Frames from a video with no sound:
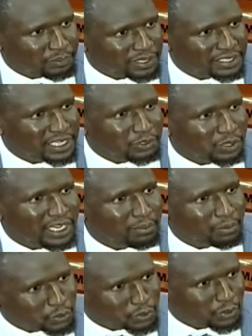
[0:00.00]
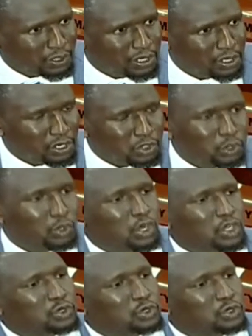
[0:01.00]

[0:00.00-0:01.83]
President William Ruto, to go